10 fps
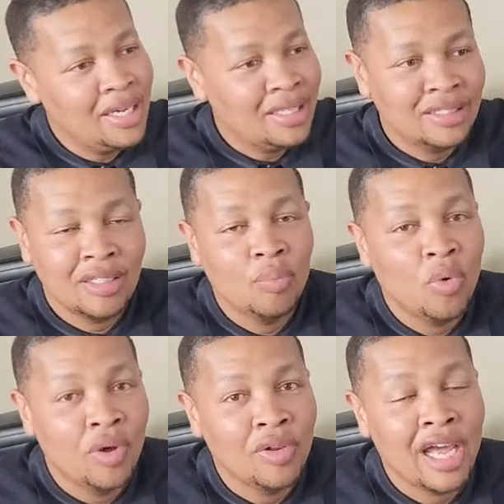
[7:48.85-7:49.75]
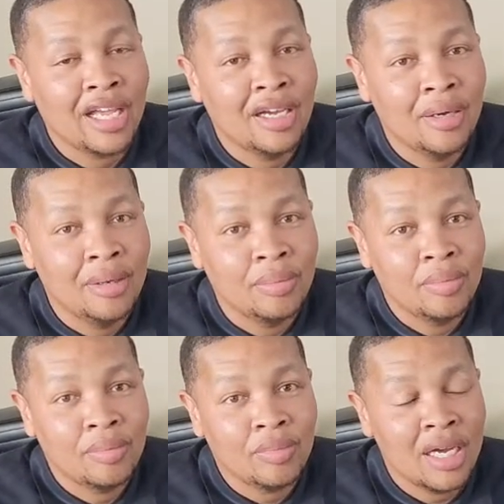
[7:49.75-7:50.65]
someone like a
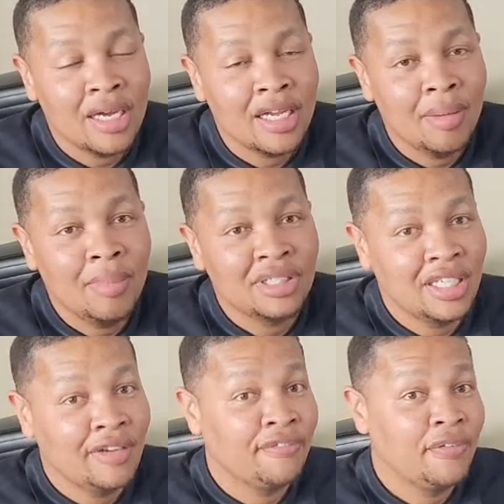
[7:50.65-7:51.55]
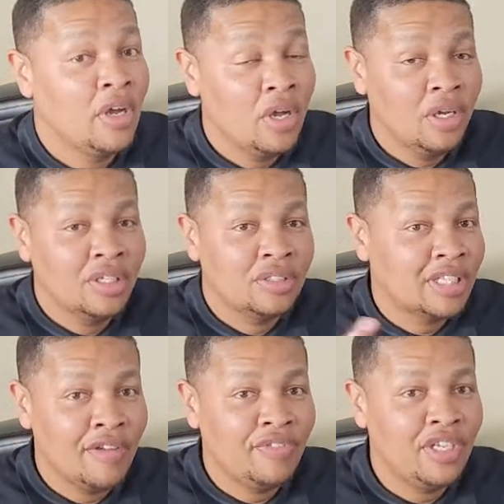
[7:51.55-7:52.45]
MSF
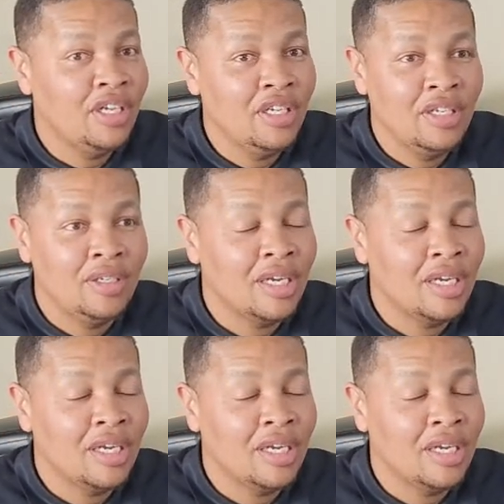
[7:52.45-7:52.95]
safety